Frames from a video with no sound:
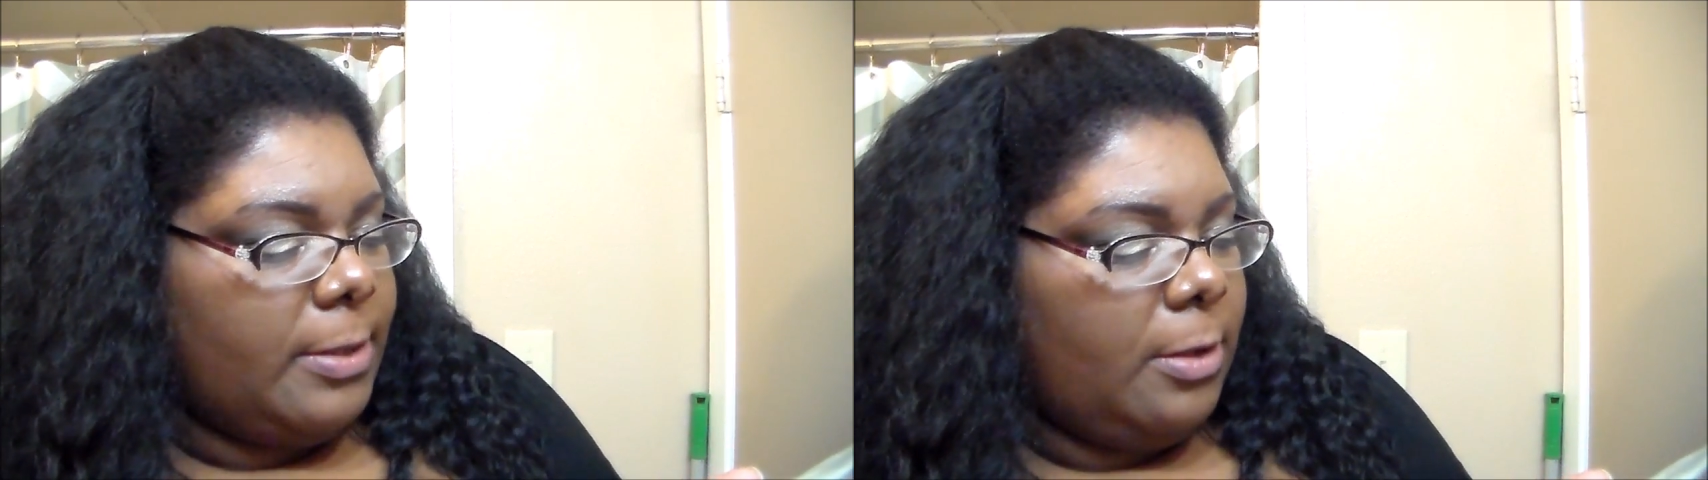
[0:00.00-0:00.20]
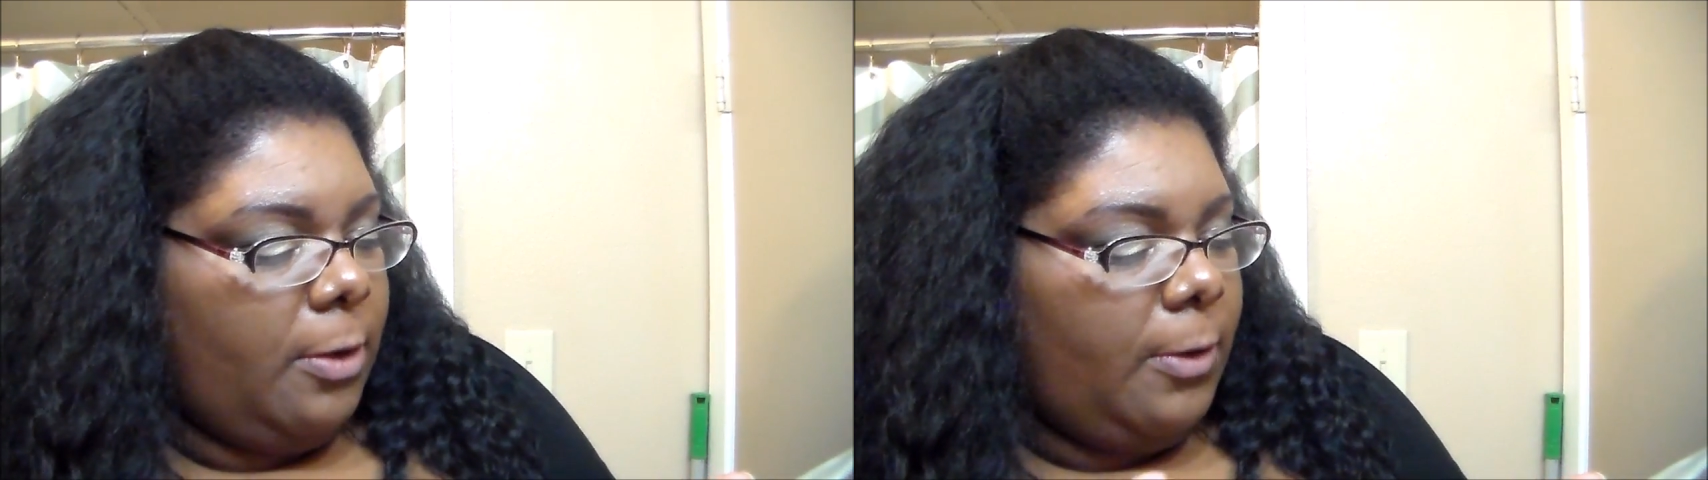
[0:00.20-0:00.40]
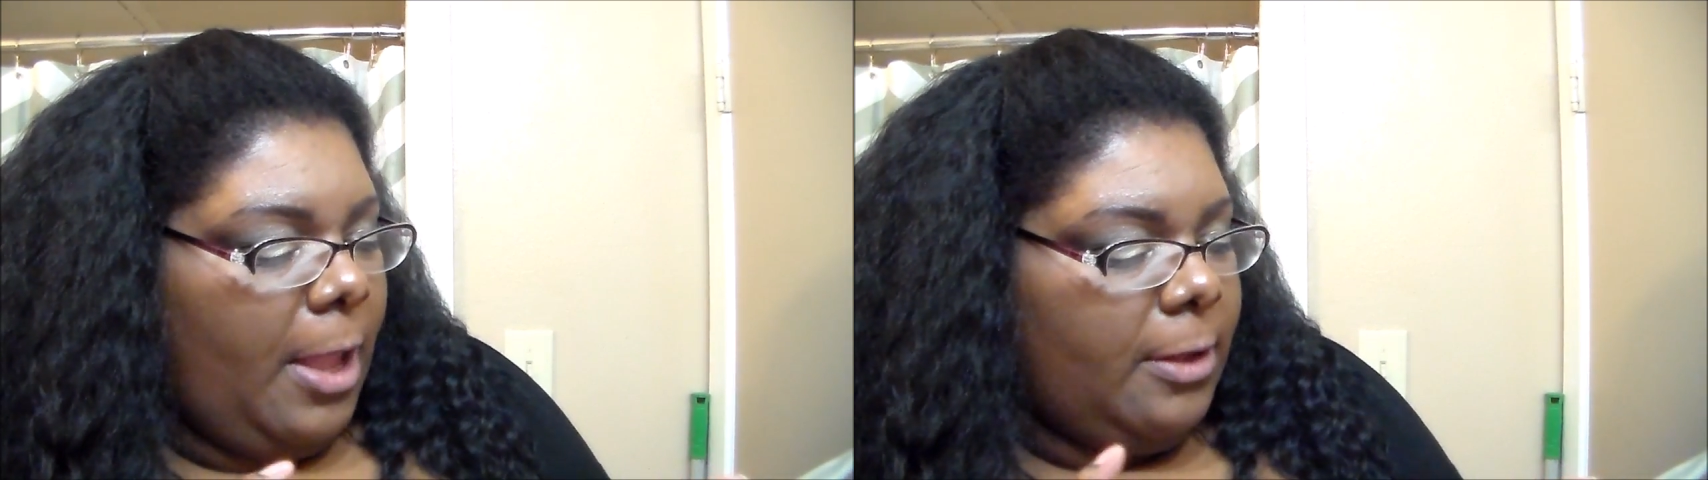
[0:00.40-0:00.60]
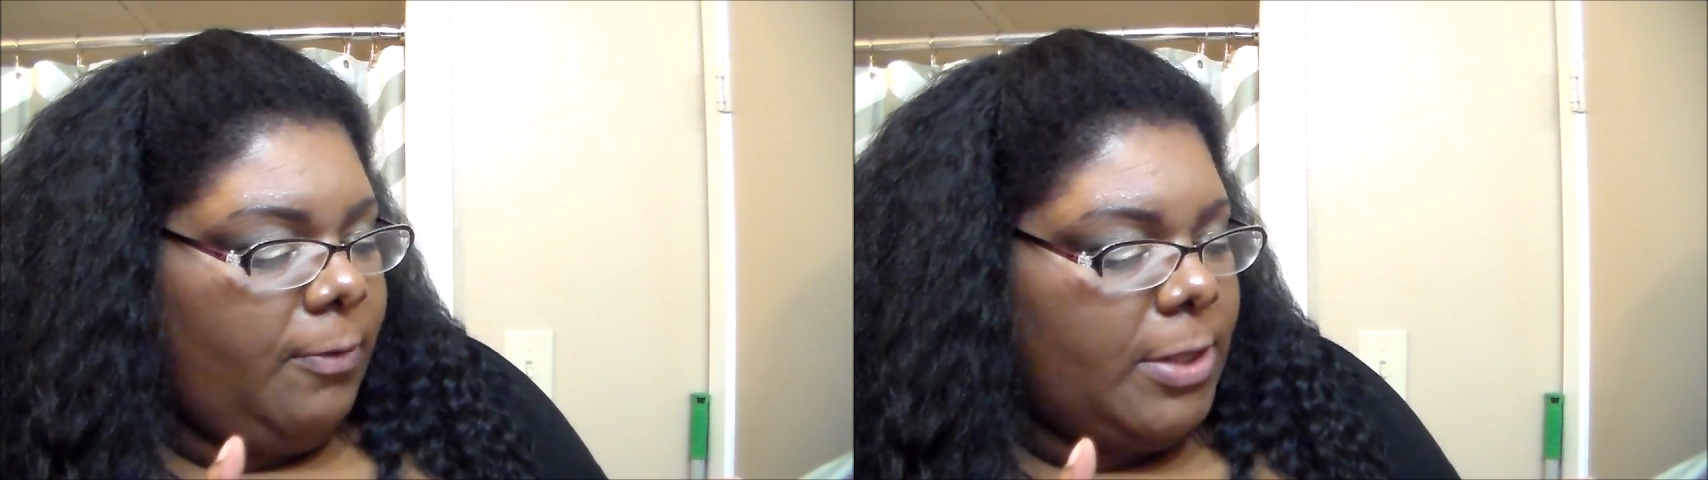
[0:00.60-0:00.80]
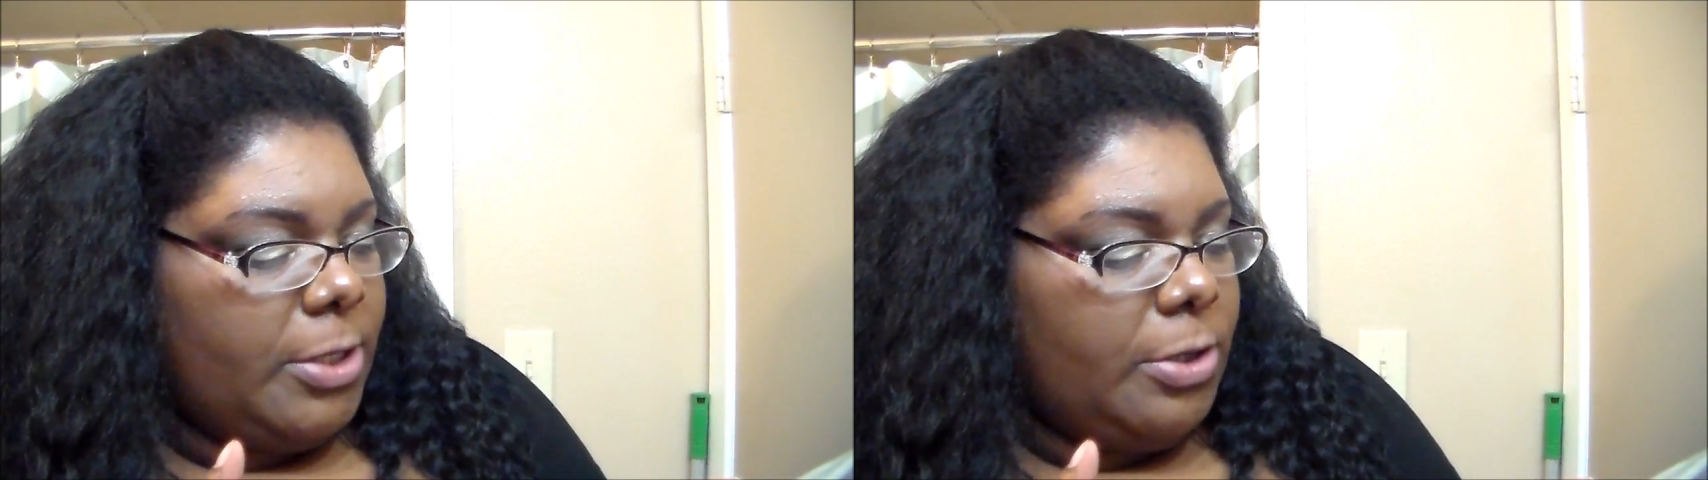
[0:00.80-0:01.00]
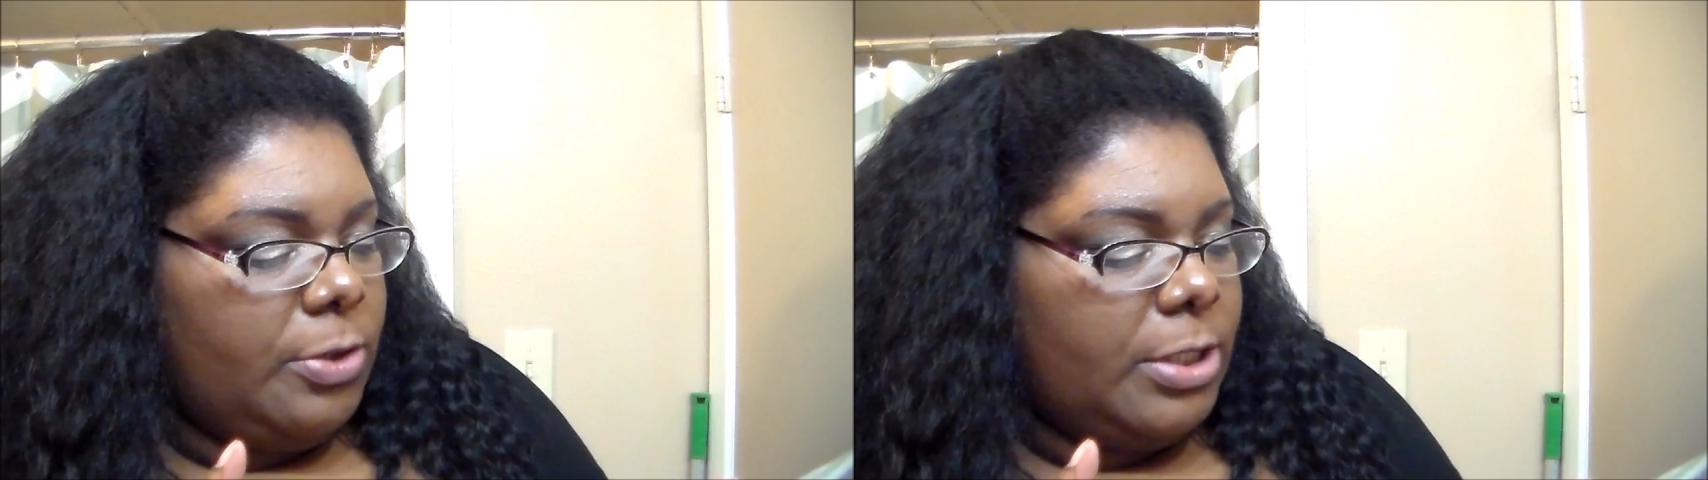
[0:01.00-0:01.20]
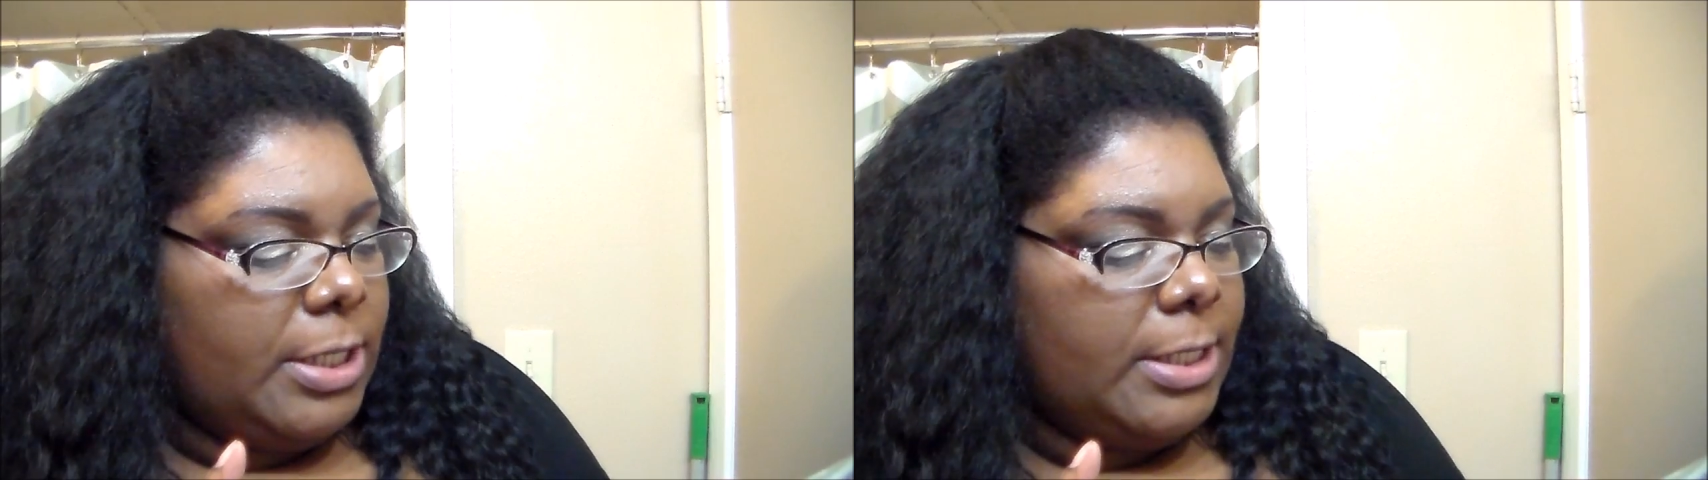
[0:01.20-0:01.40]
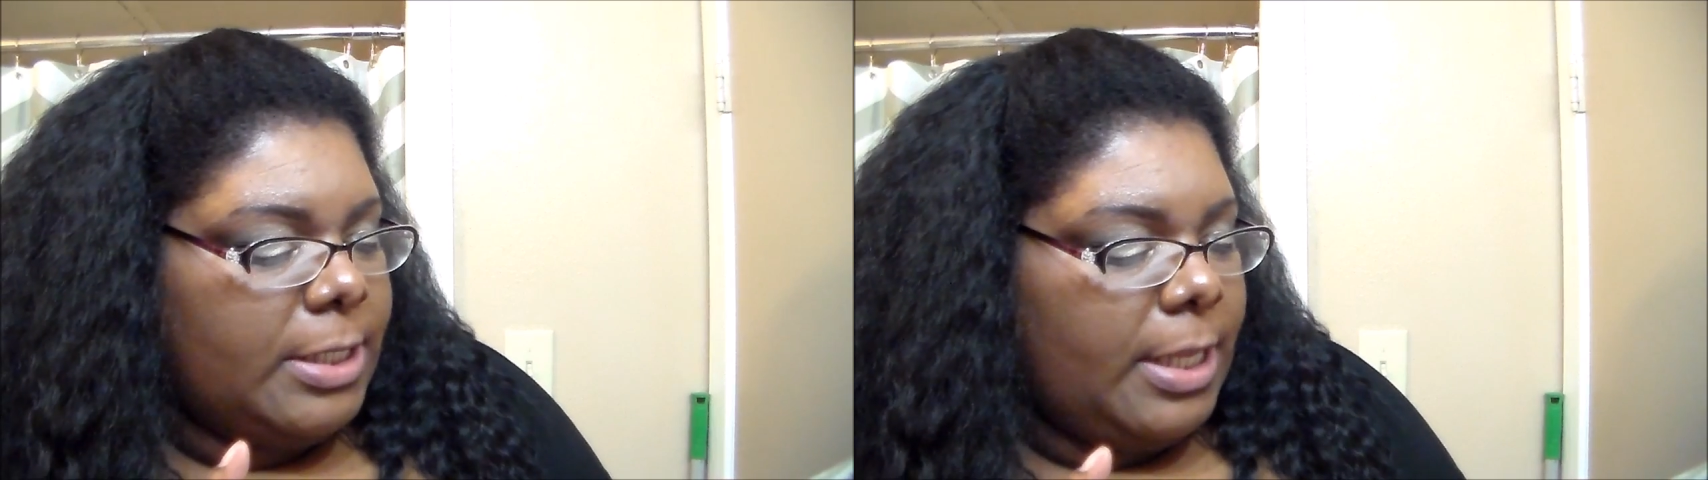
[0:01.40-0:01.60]
So it has fifty-two
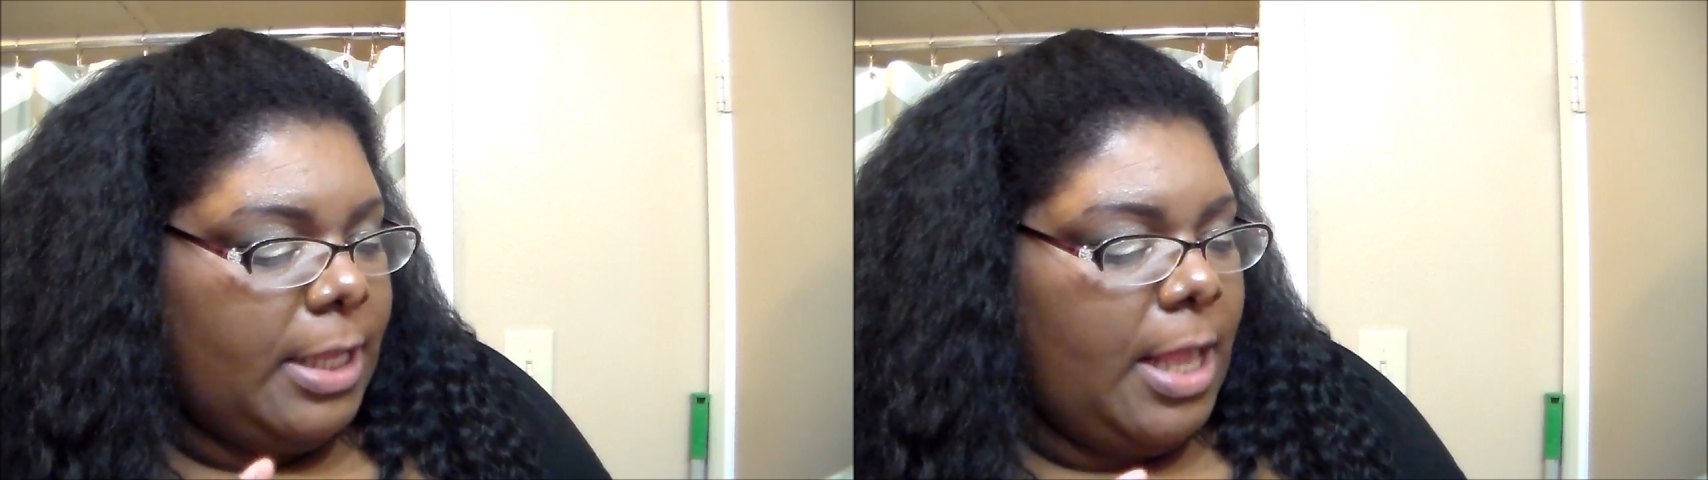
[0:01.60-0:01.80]
sheets,